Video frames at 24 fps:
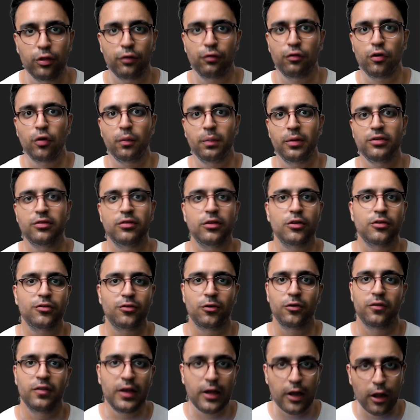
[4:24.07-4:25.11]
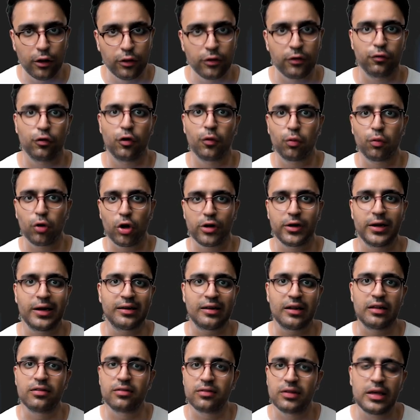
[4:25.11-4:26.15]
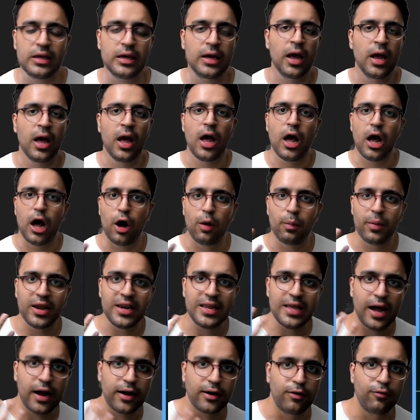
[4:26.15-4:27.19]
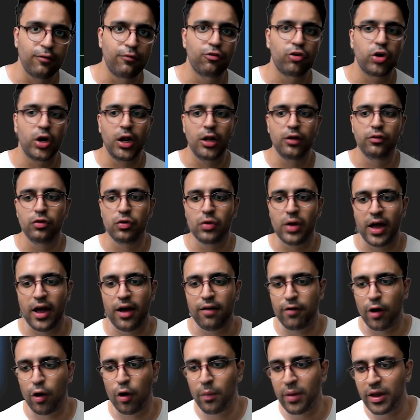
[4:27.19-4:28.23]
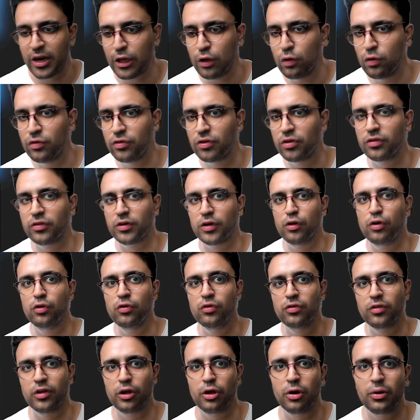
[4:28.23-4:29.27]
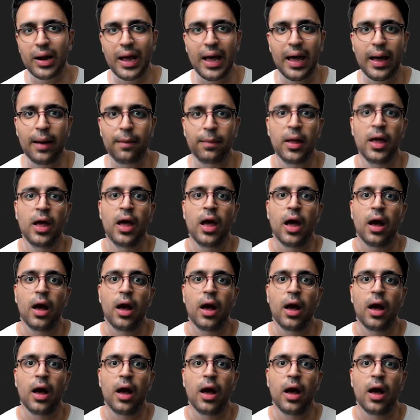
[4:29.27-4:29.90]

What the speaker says: of your business or the health of your product and see how many active trials you have, how many users are using your app,